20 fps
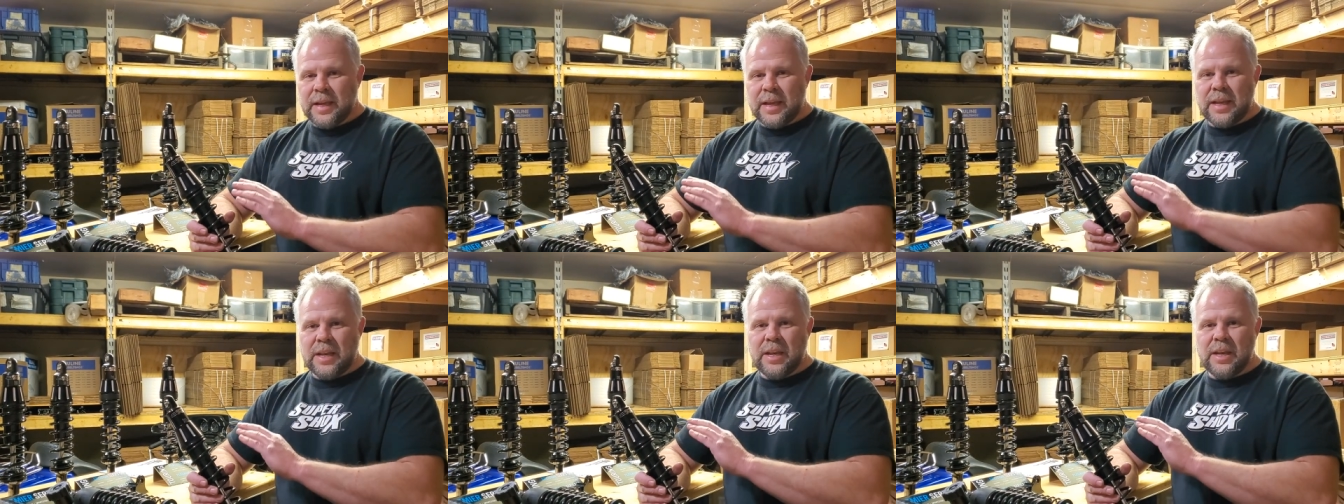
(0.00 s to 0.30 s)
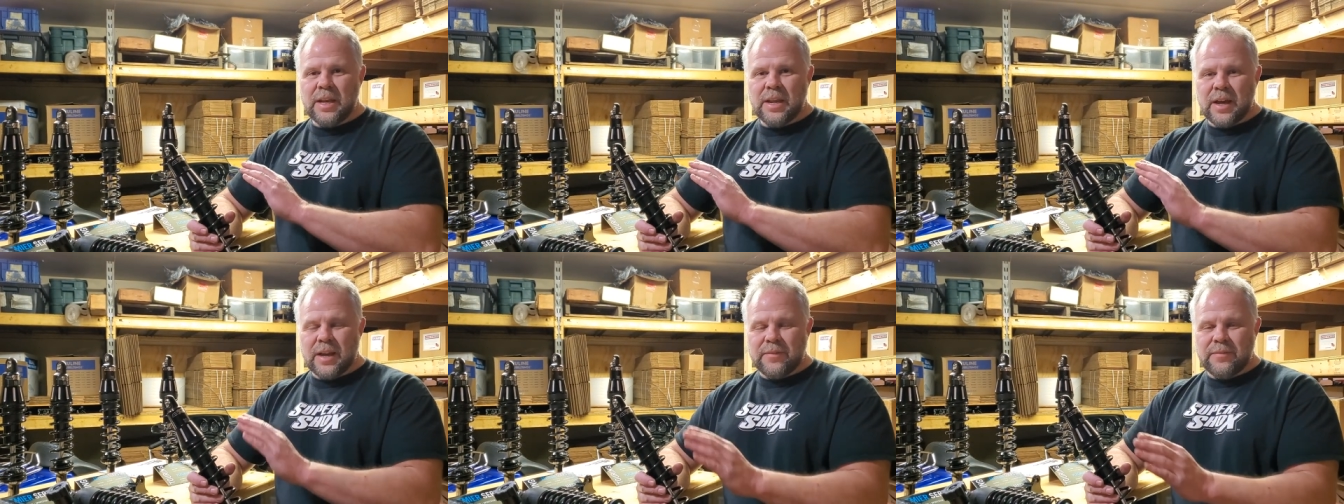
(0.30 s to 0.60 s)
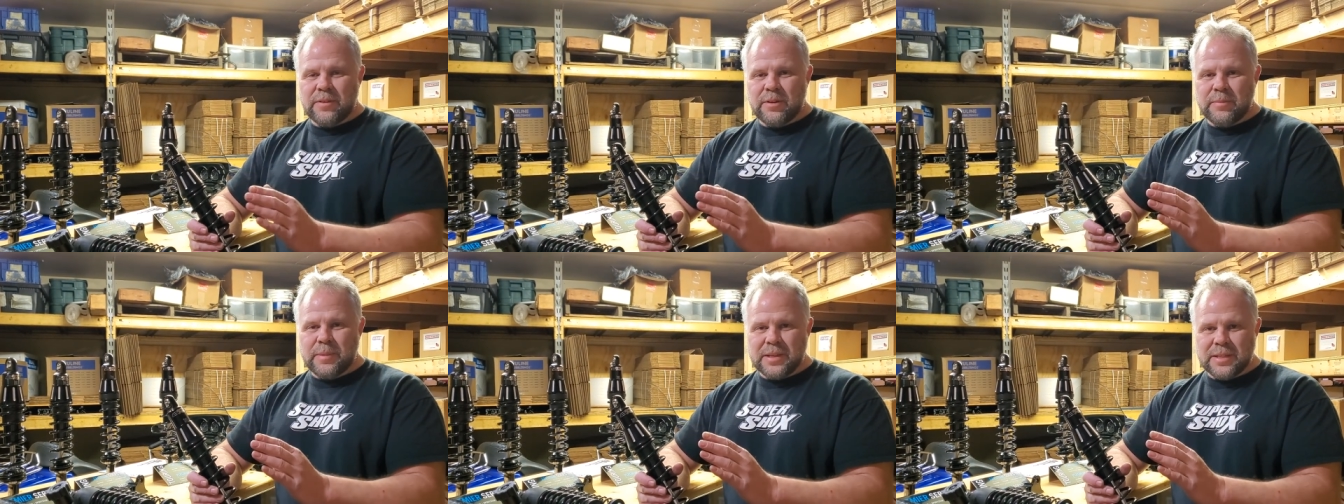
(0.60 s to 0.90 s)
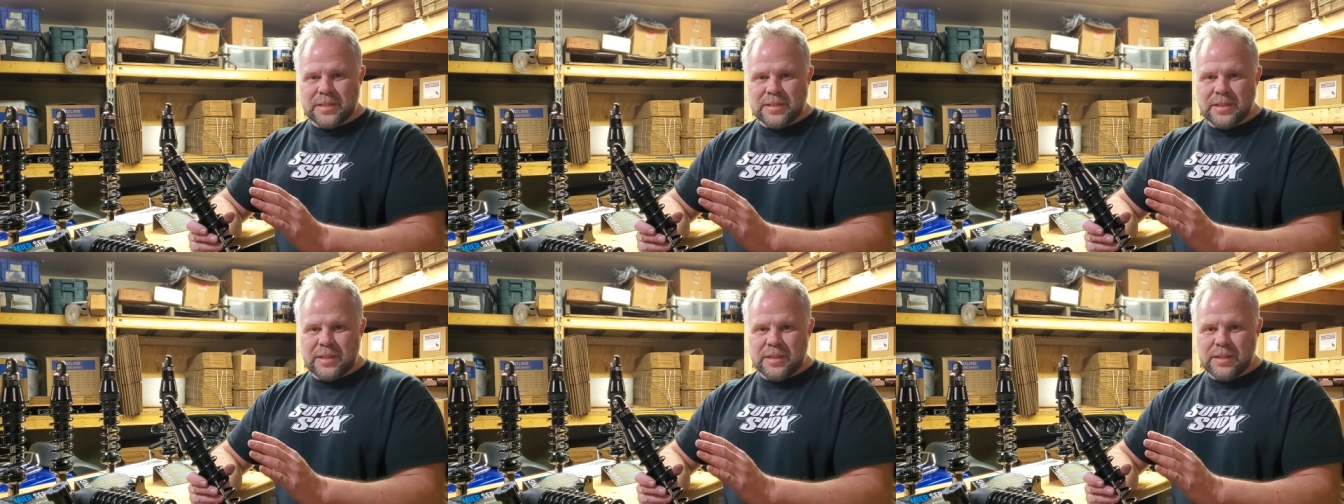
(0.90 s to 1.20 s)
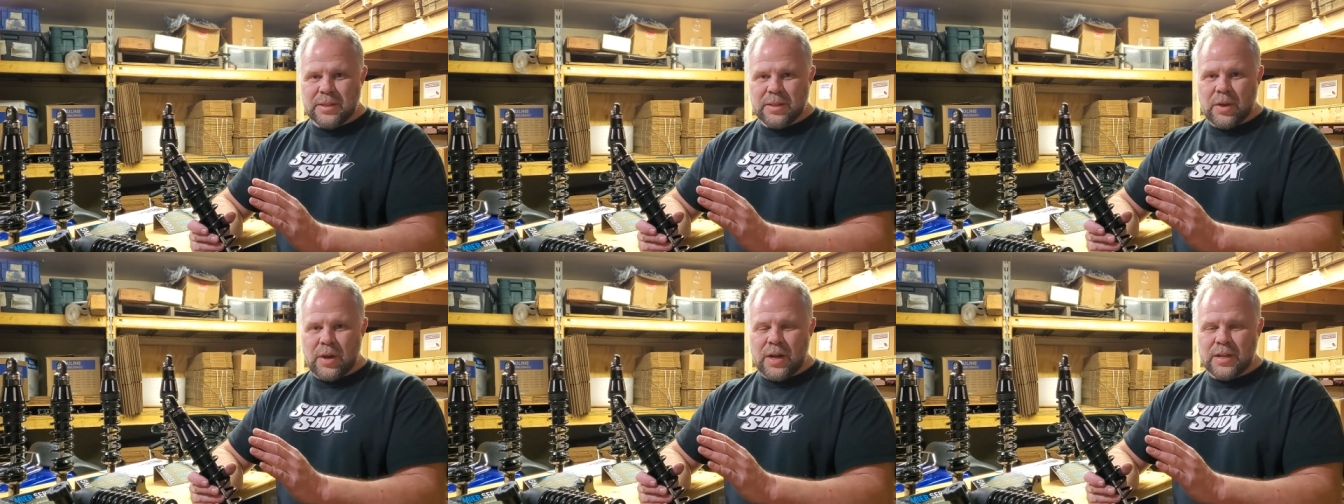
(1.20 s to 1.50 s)
and none of them has seen
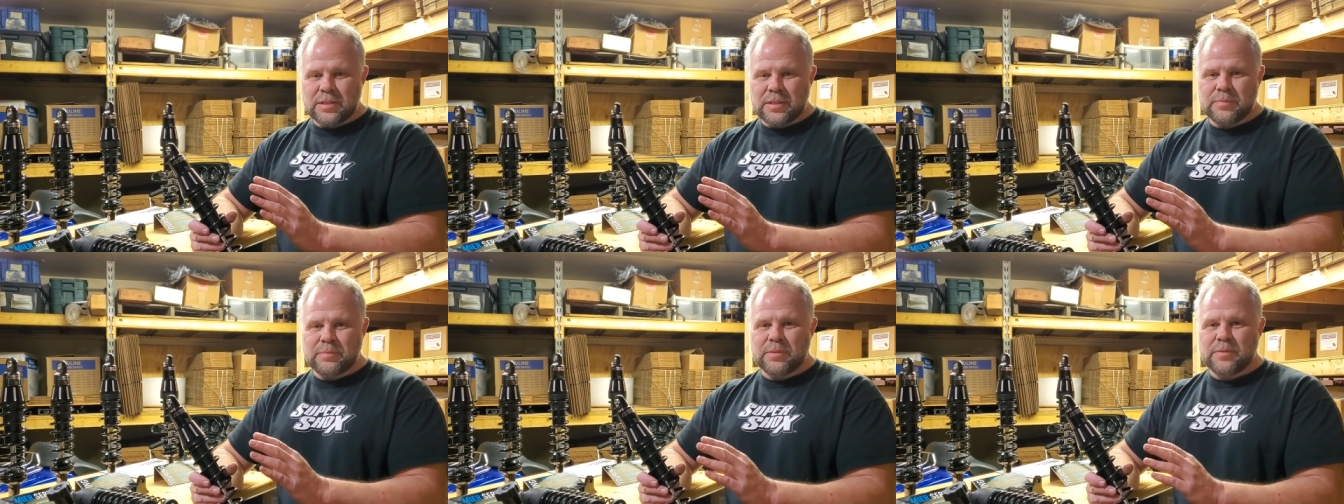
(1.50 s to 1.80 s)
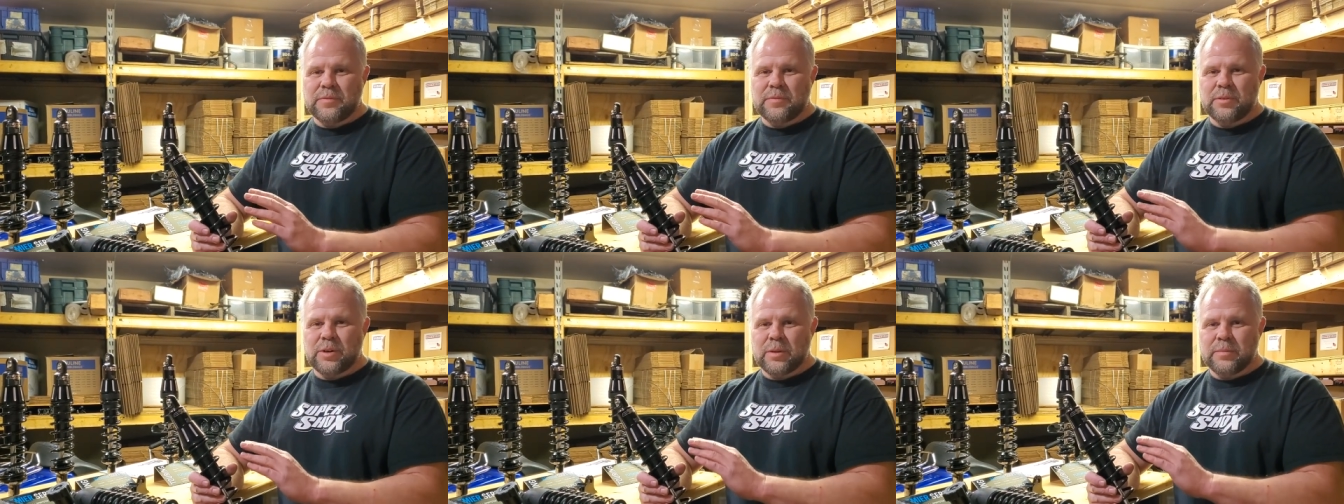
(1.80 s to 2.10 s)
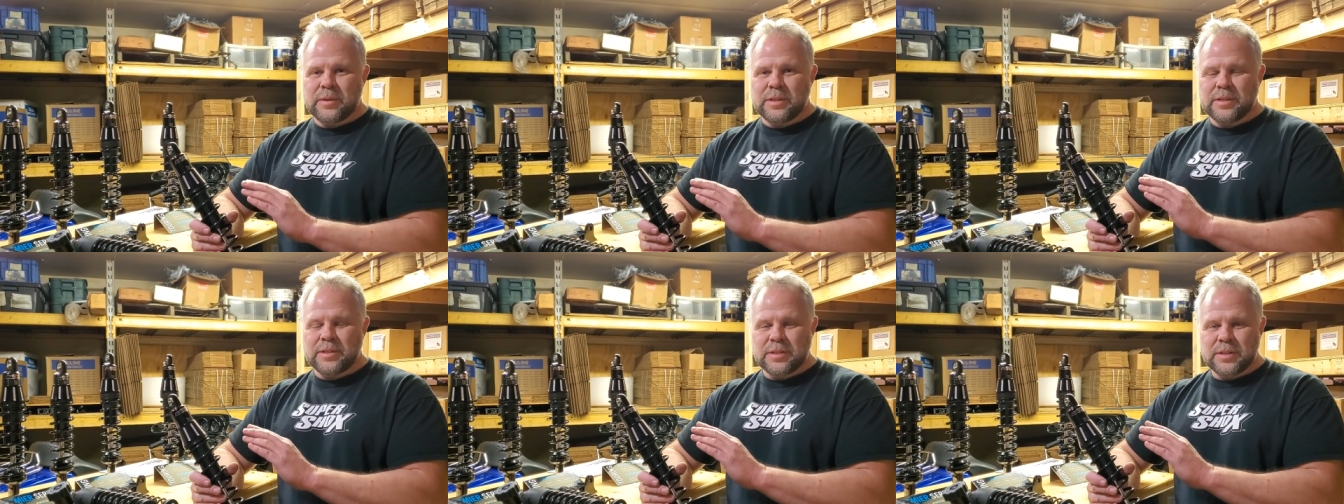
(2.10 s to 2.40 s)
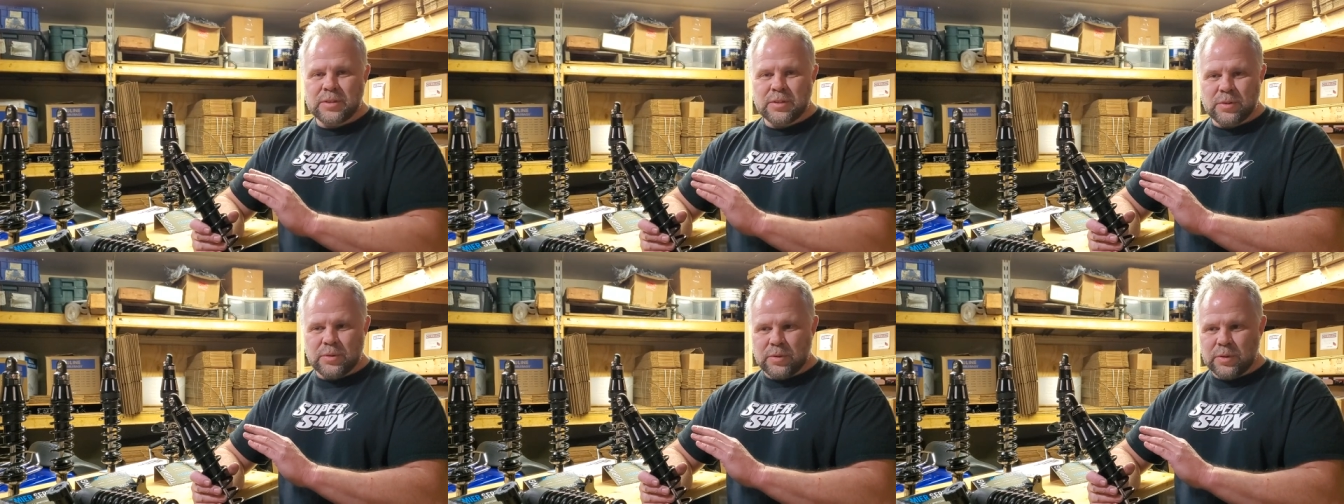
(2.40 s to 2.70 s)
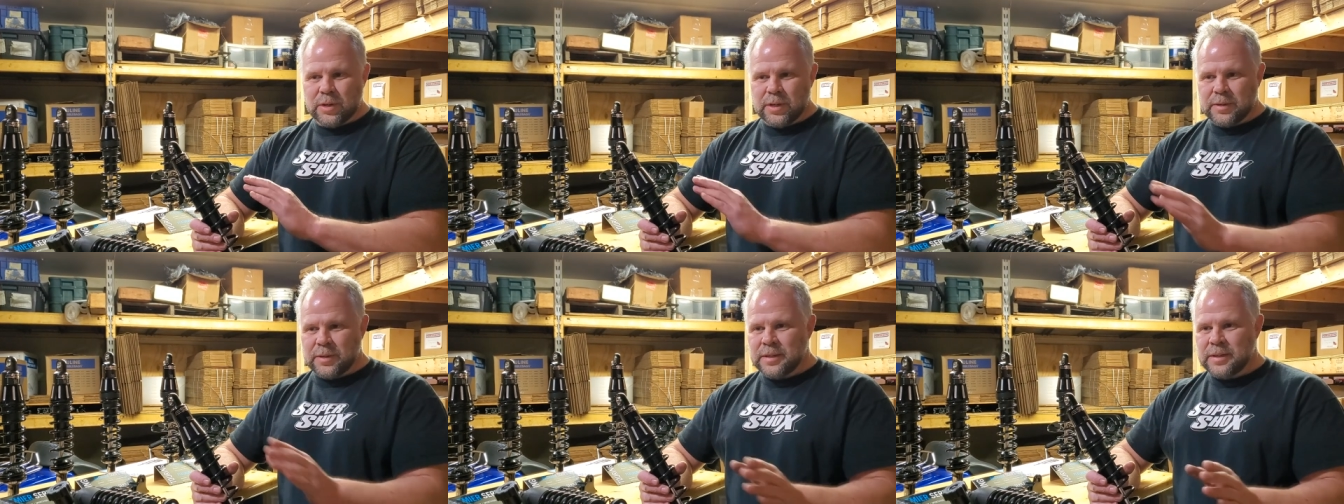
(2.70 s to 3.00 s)
a loss in performance
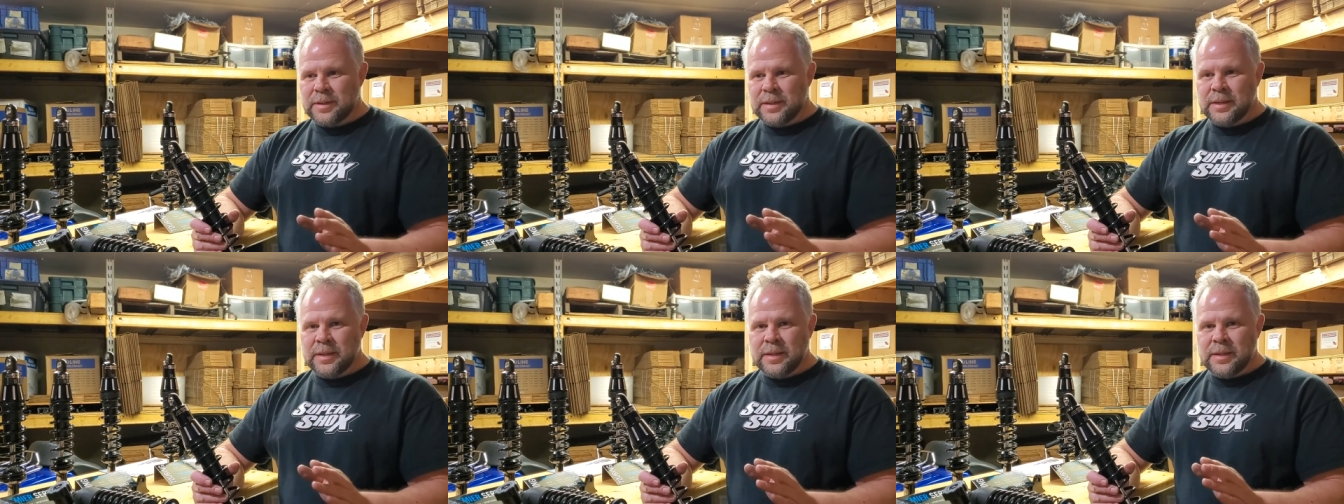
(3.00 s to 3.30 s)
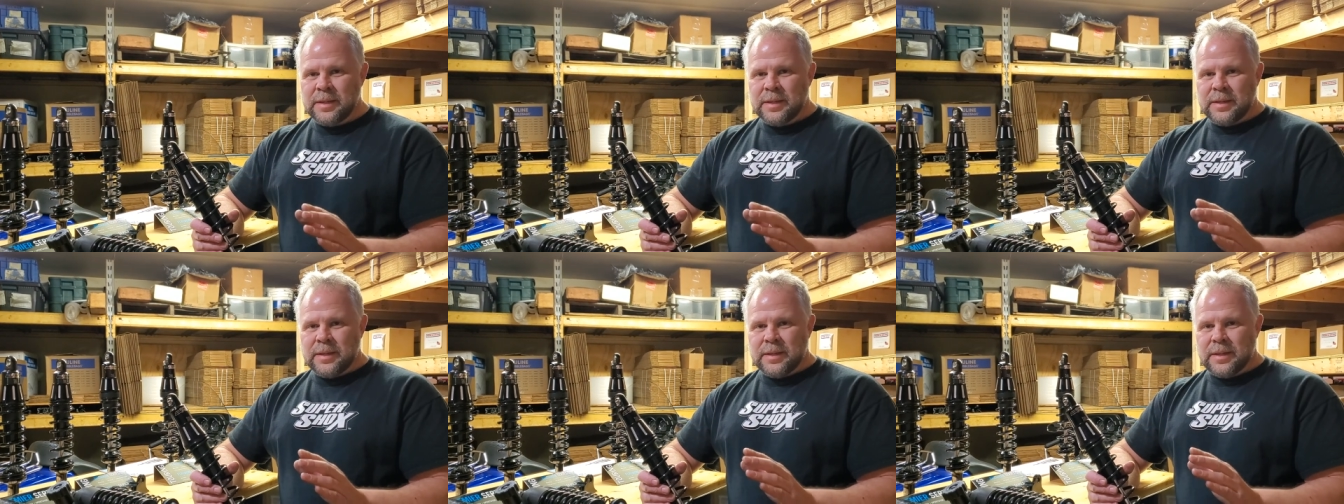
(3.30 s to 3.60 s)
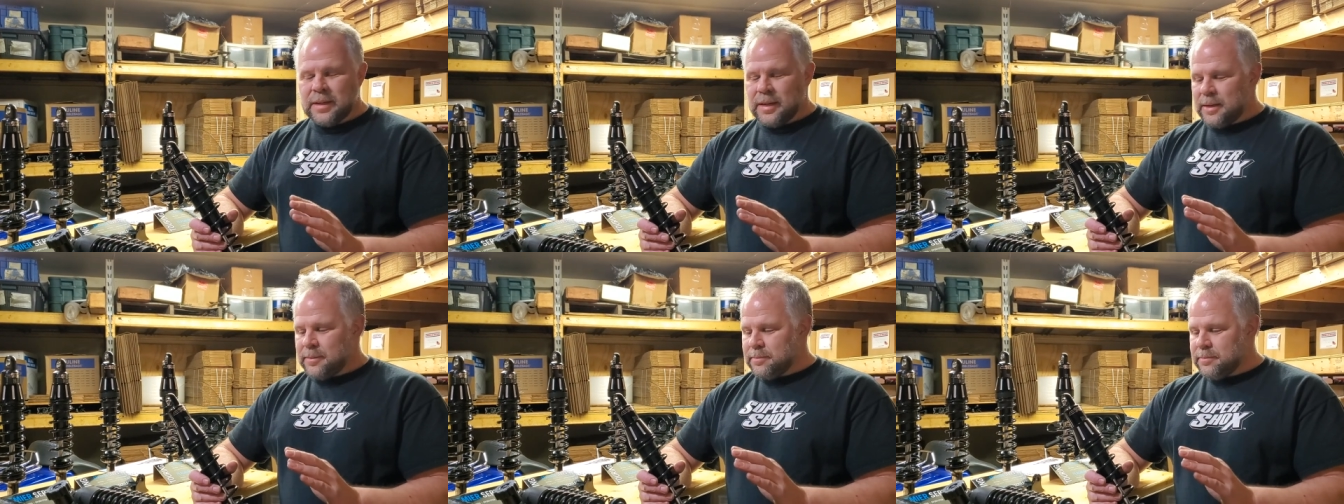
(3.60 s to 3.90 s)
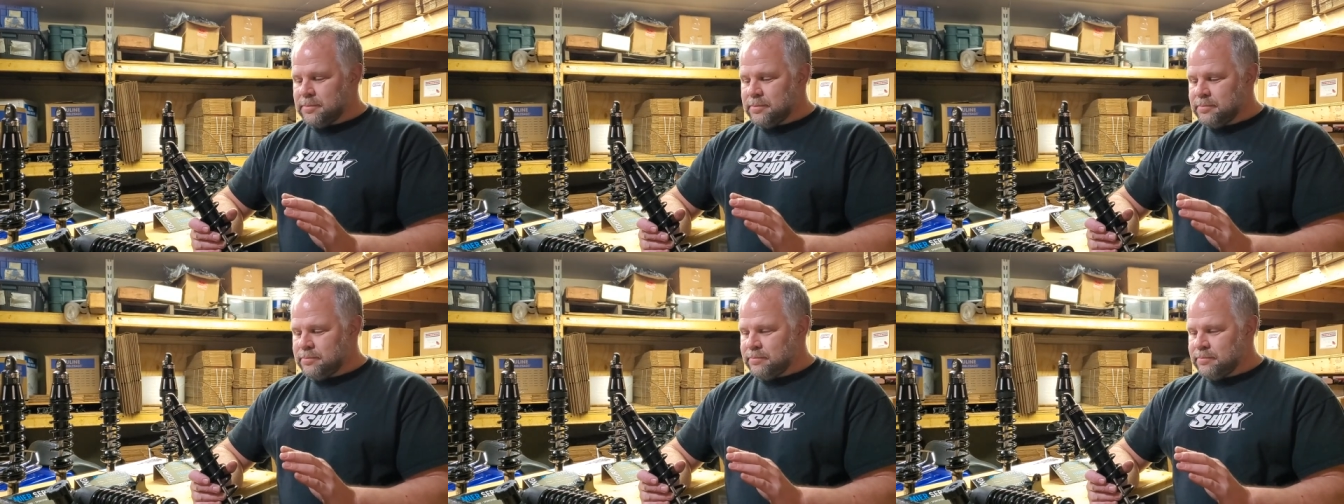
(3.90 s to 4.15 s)
or um,